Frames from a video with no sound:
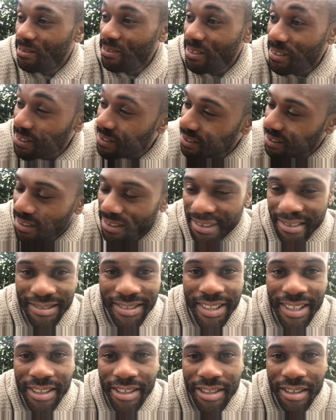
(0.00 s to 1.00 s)

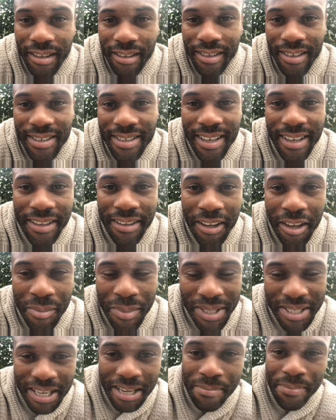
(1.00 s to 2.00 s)
the chocolate skinned
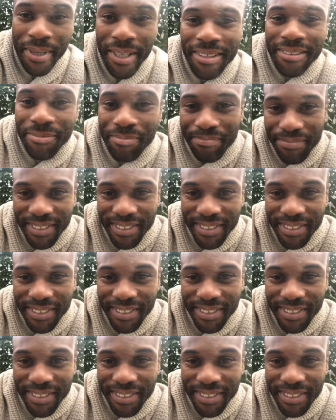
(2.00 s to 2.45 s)
Homo sapien.